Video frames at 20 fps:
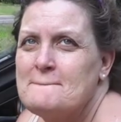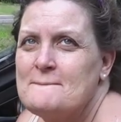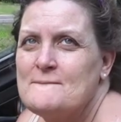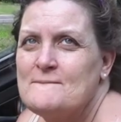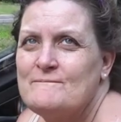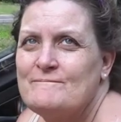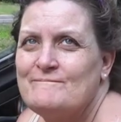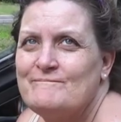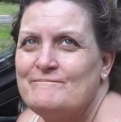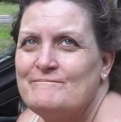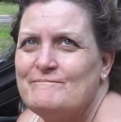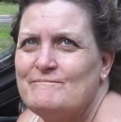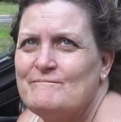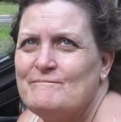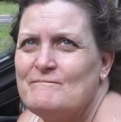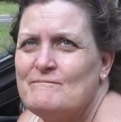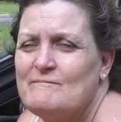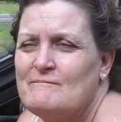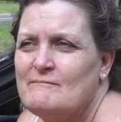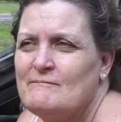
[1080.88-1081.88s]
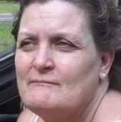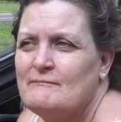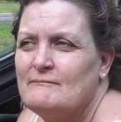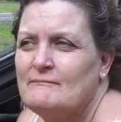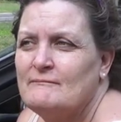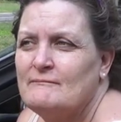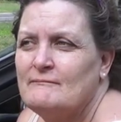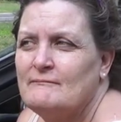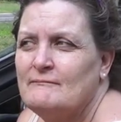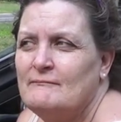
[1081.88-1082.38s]
Are we getting closer?
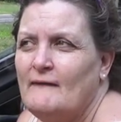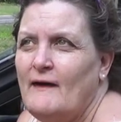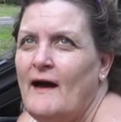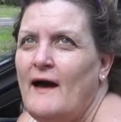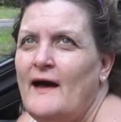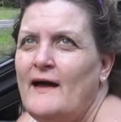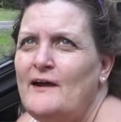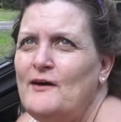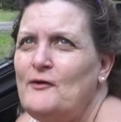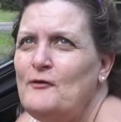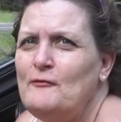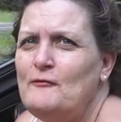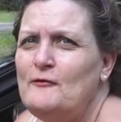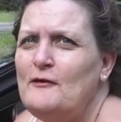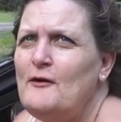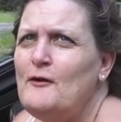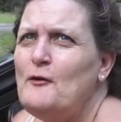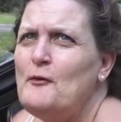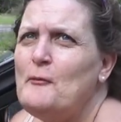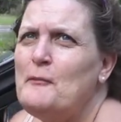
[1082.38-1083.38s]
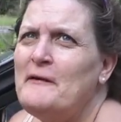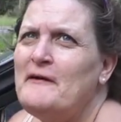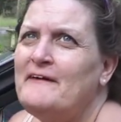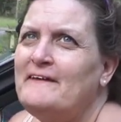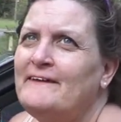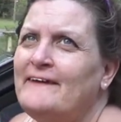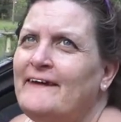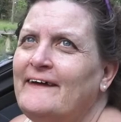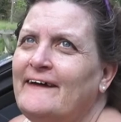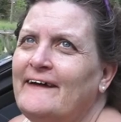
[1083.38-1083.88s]
I don't know
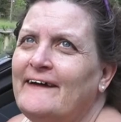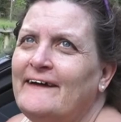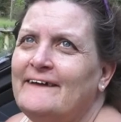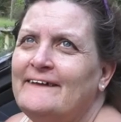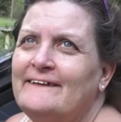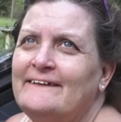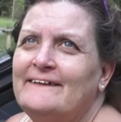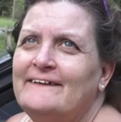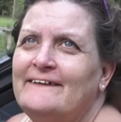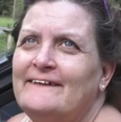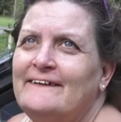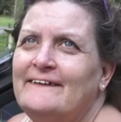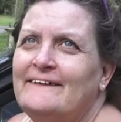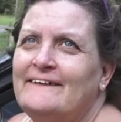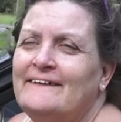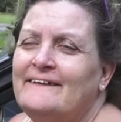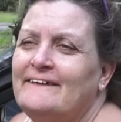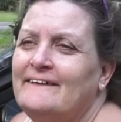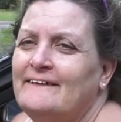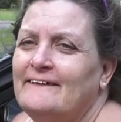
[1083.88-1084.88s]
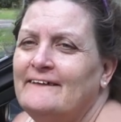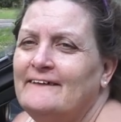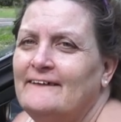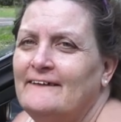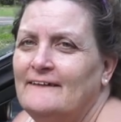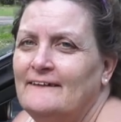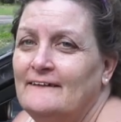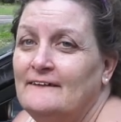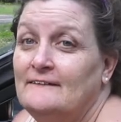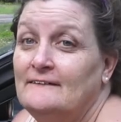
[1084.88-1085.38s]
about that. Why?
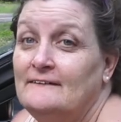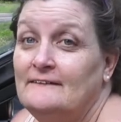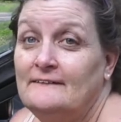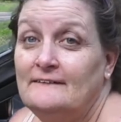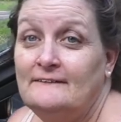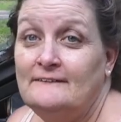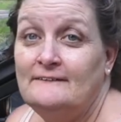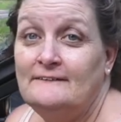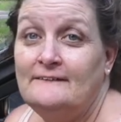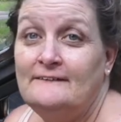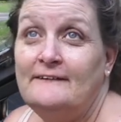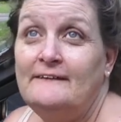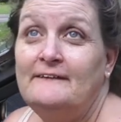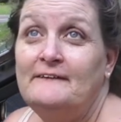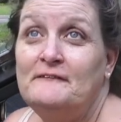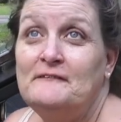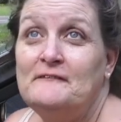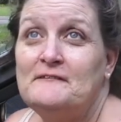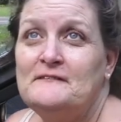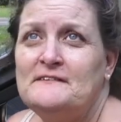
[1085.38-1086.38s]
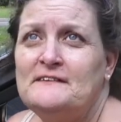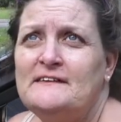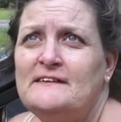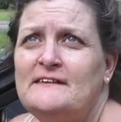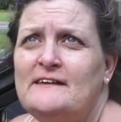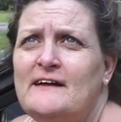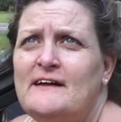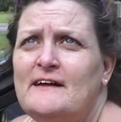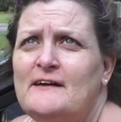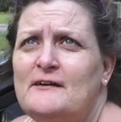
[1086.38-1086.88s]
I don't know. There's a
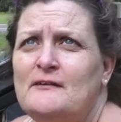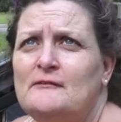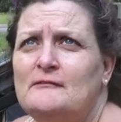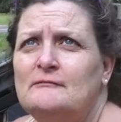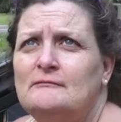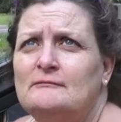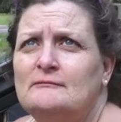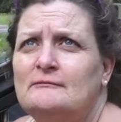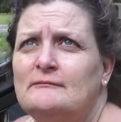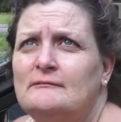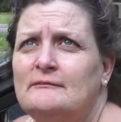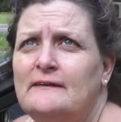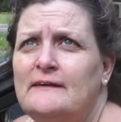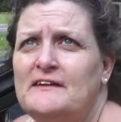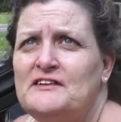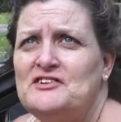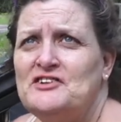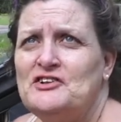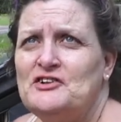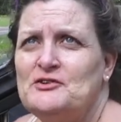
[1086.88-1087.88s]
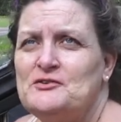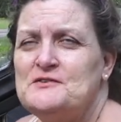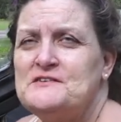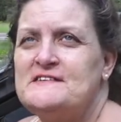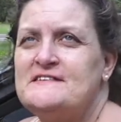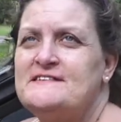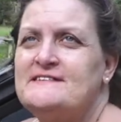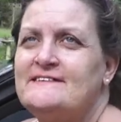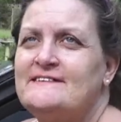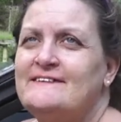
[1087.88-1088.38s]
lot of
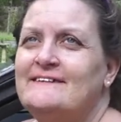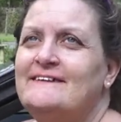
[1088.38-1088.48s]
issues.